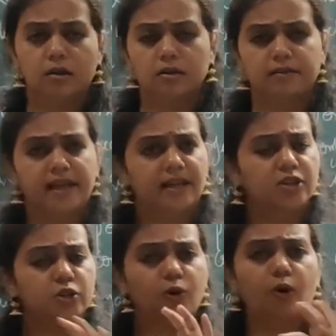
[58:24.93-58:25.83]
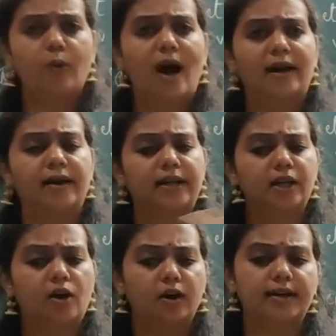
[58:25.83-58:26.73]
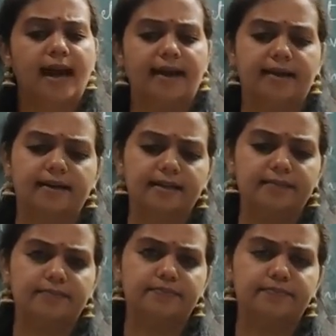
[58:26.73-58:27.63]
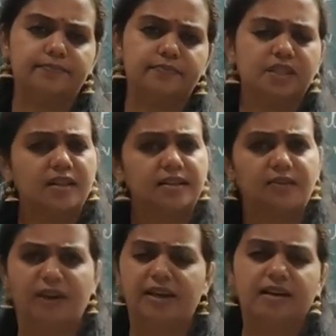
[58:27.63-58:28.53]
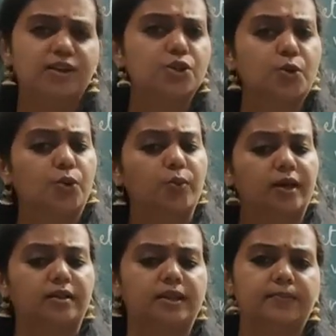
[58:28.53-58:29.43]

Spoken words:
there is no warranty or guarantee that the vehicle is roadworthy,